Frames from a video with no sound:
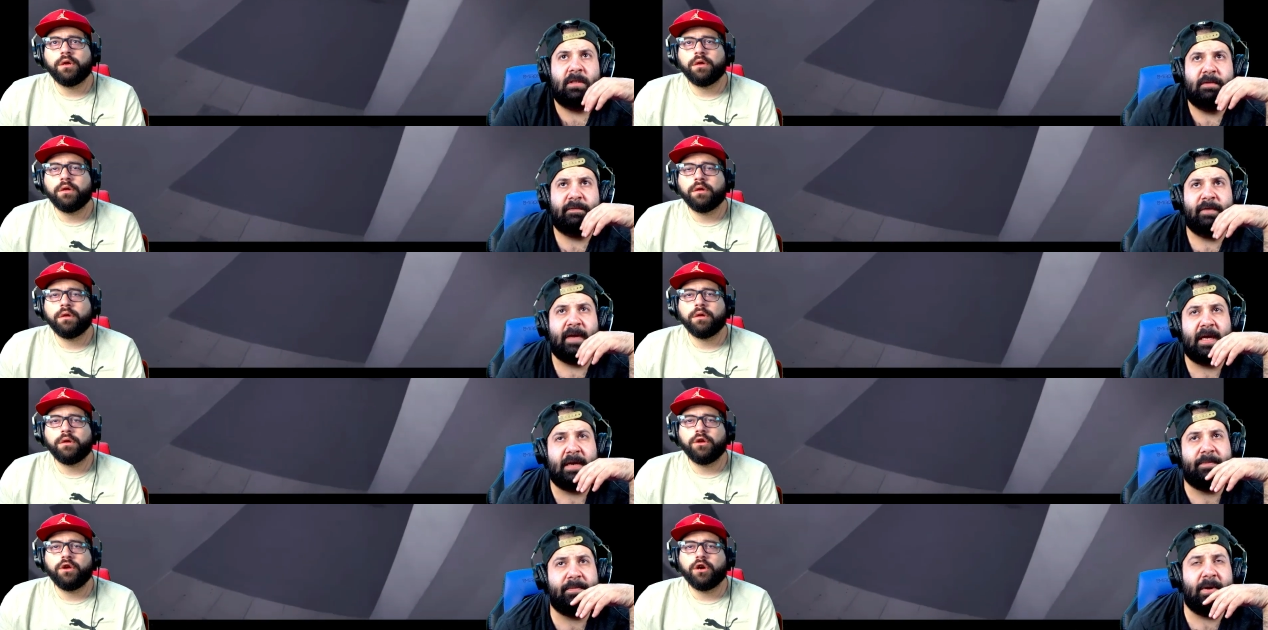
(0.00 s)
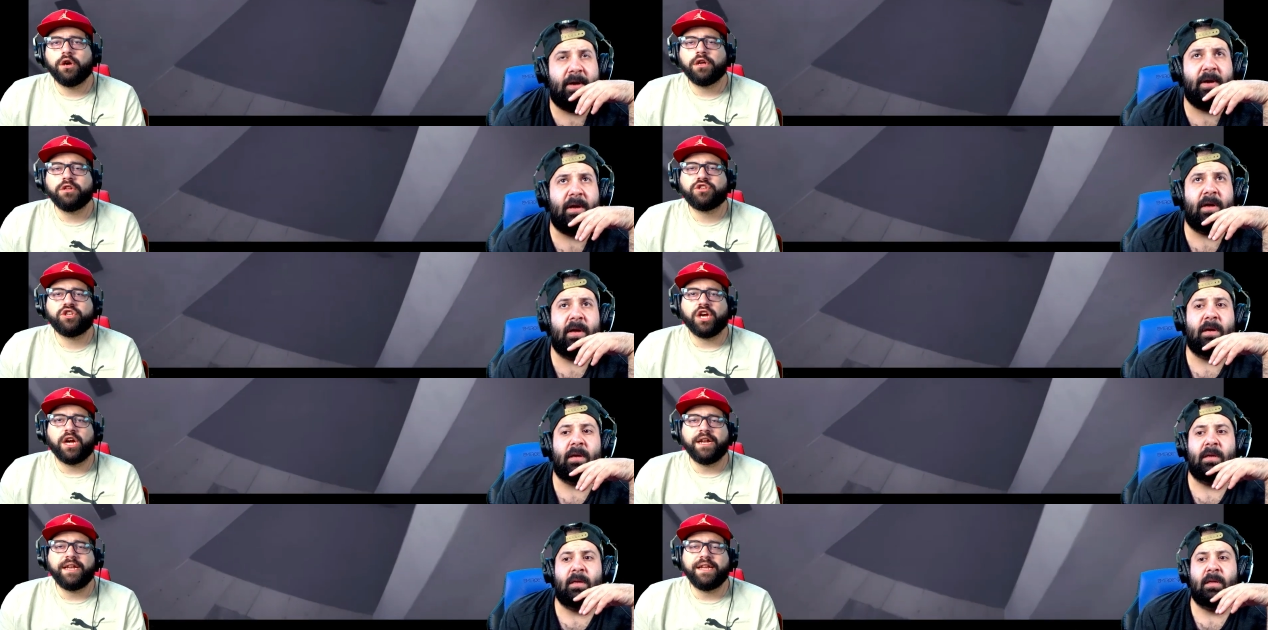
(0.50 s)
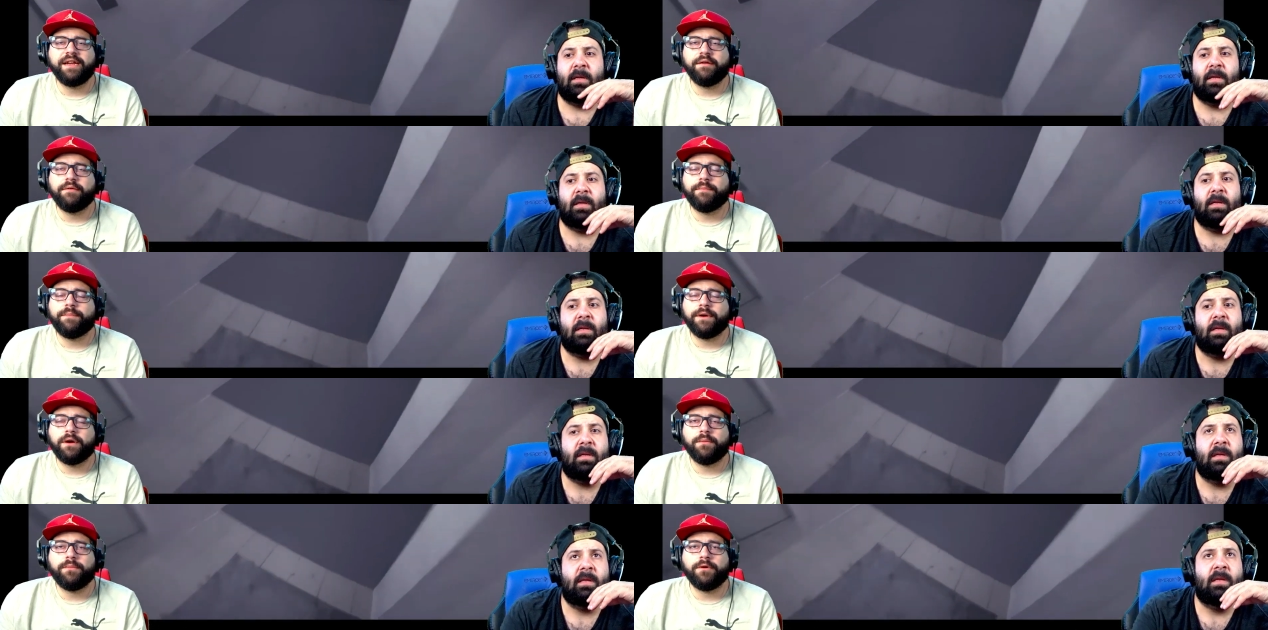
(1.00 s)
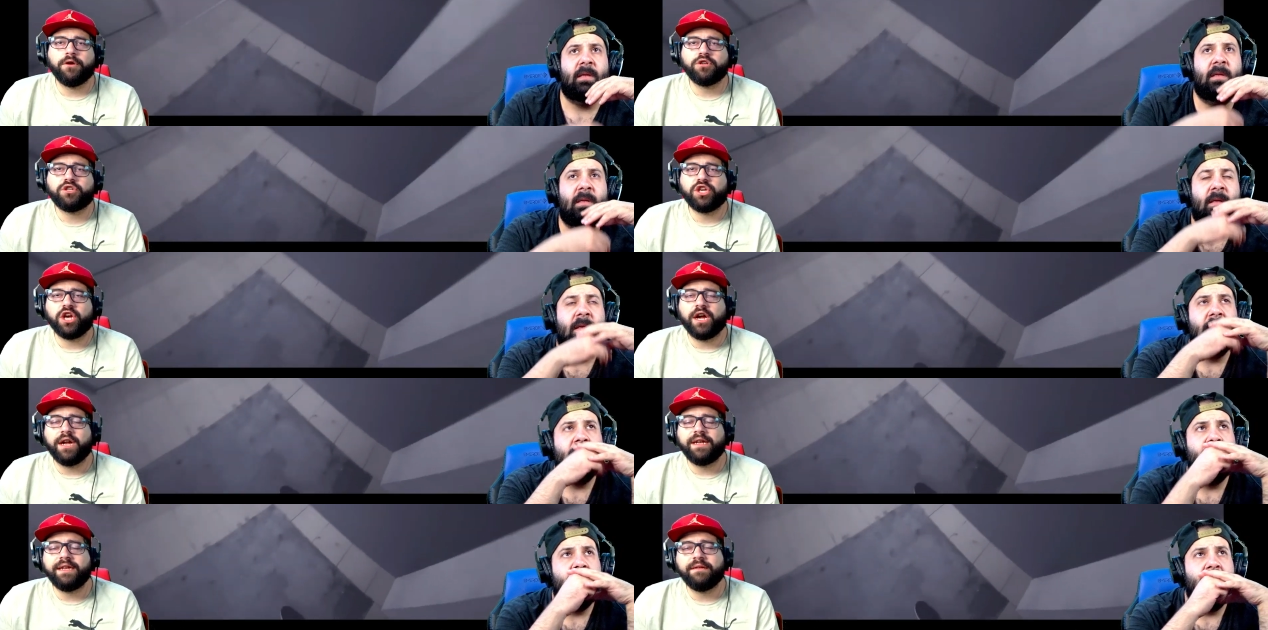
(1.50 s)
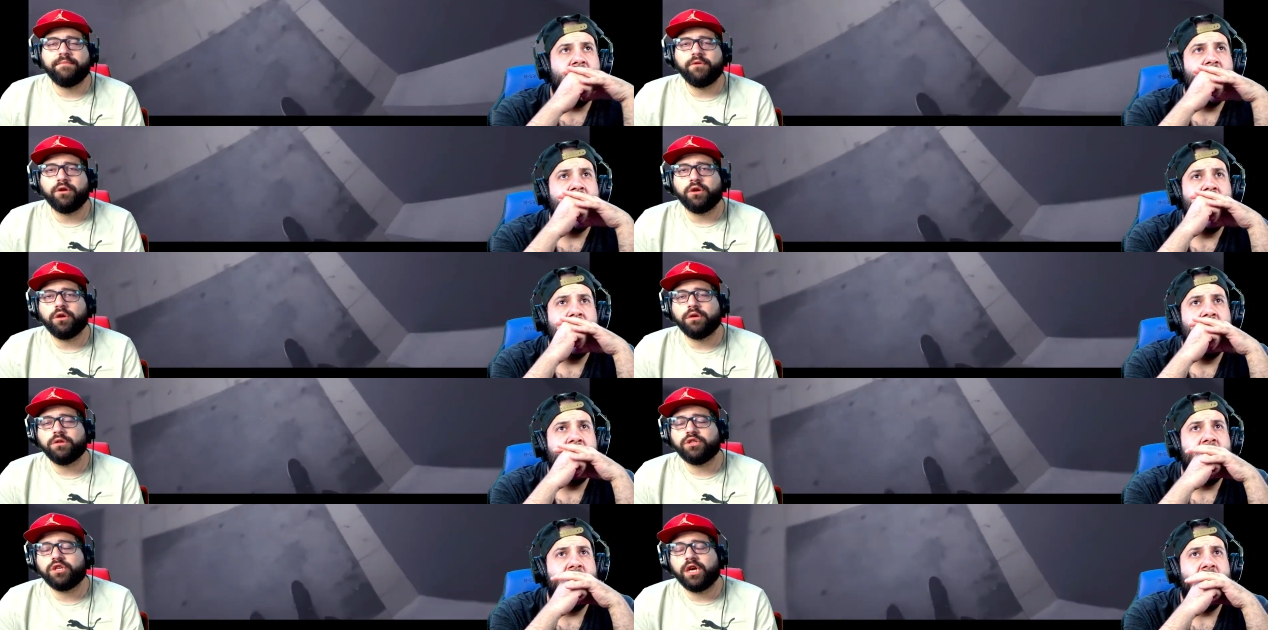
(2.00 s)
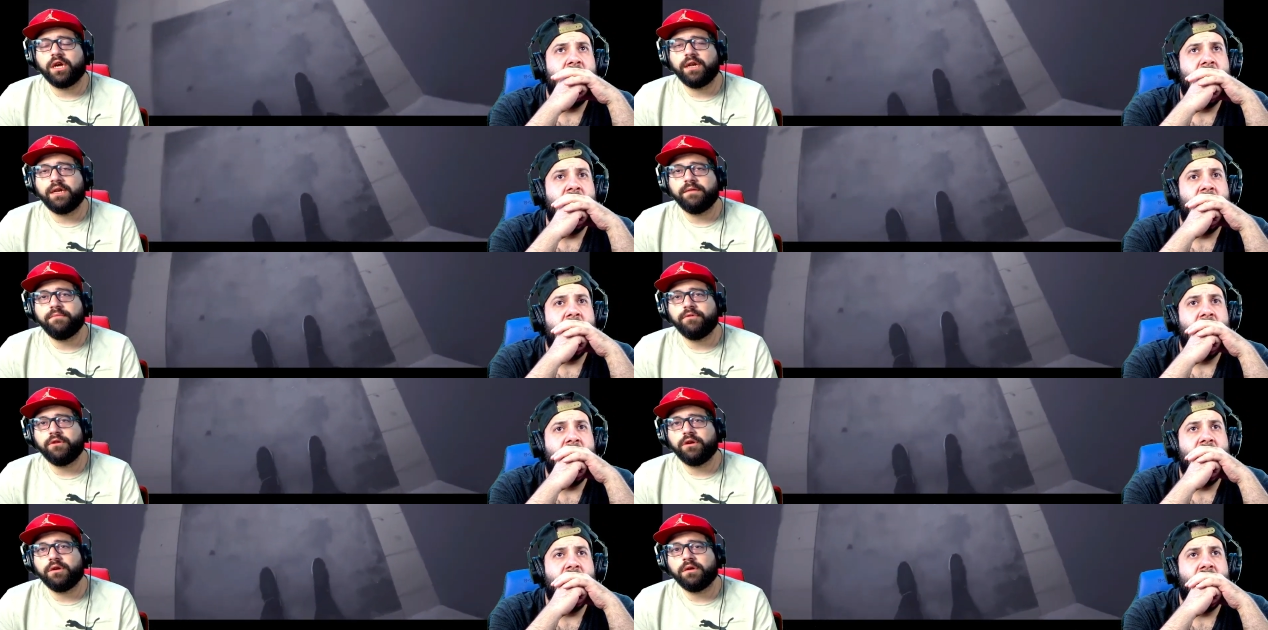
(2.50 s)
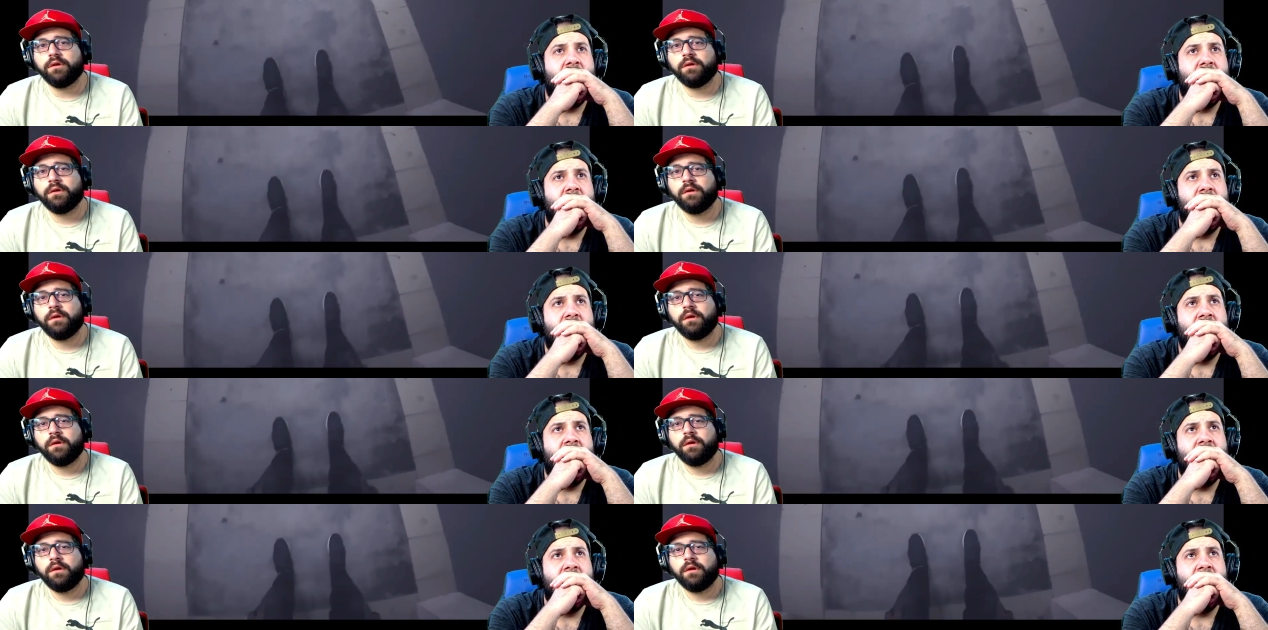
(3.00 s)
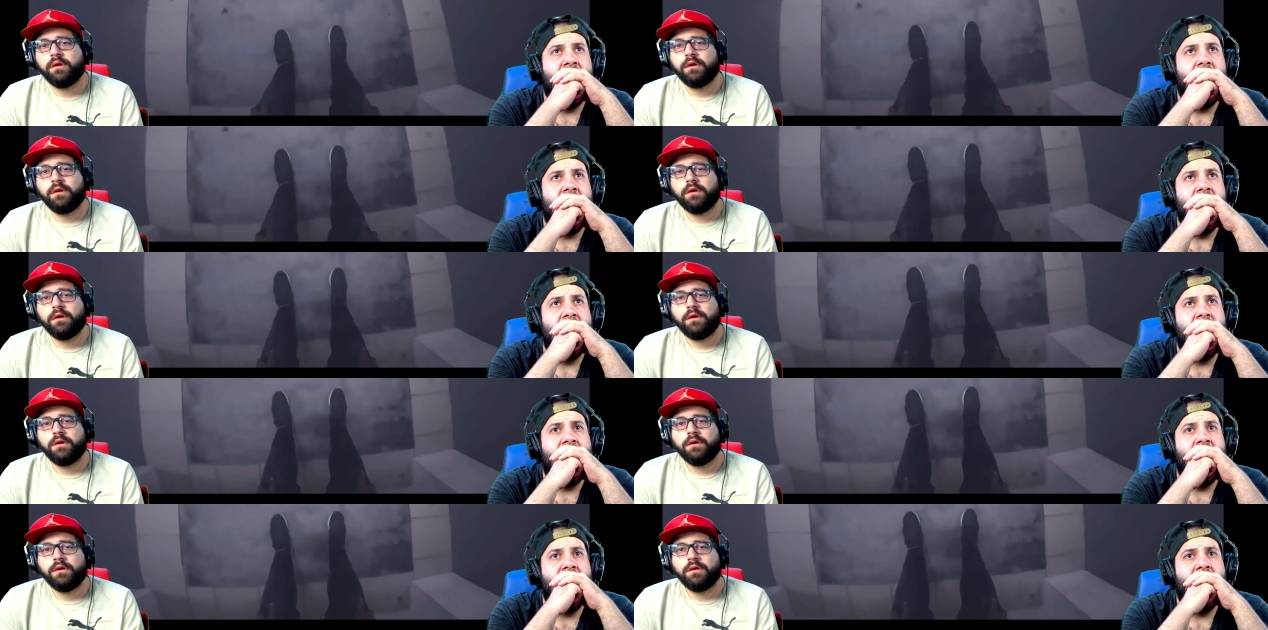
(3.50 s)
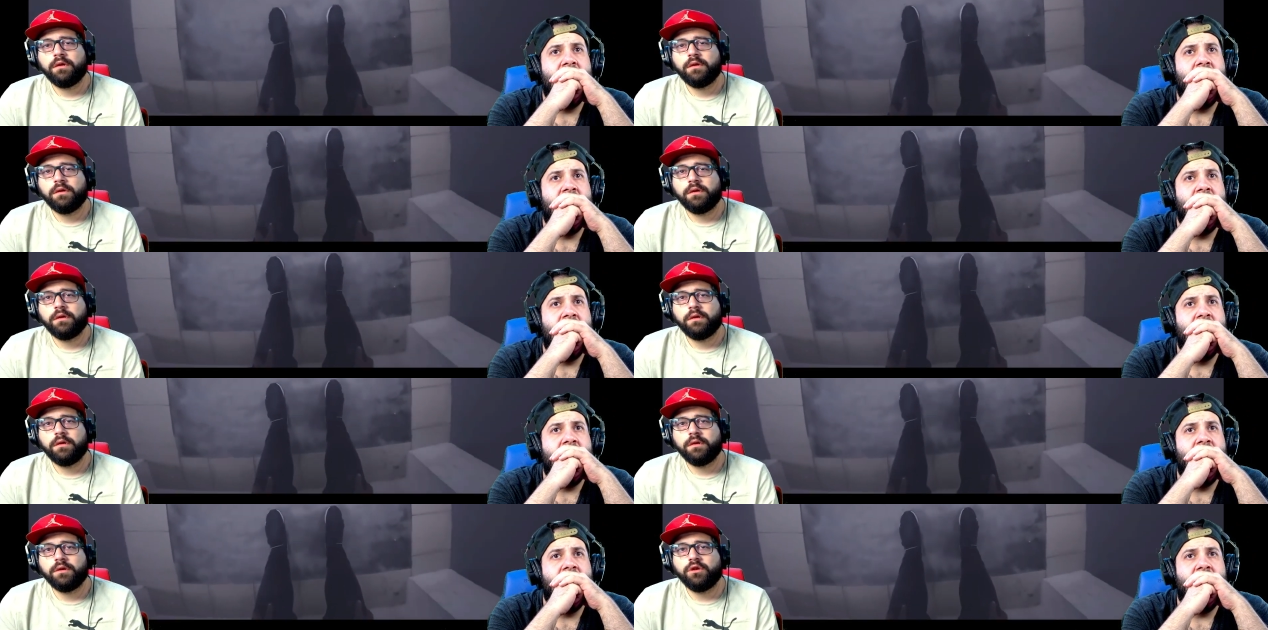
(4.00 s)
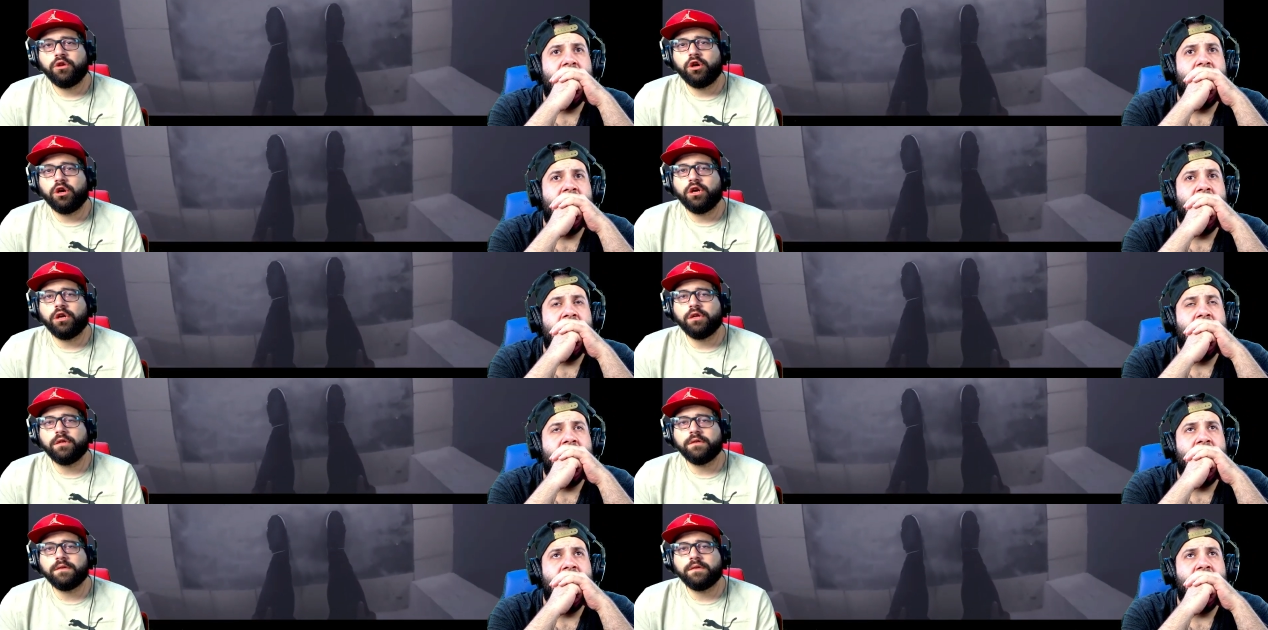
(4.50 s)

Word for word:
Speaker 1: no bro. Charlie, bro, bro, Charlie, bro, Charlie, bro. No.